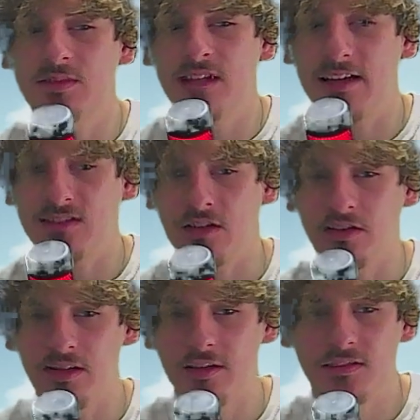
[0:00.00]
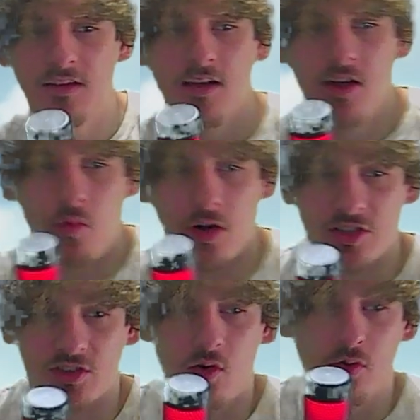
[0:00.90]
next on the list.
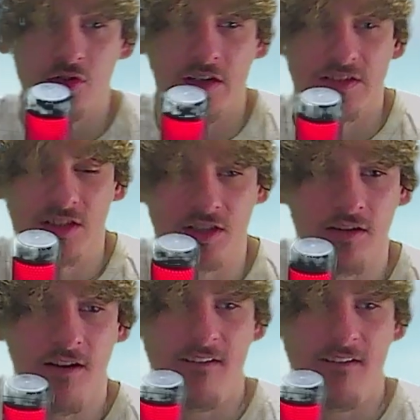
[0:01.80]
Watch this cool transition.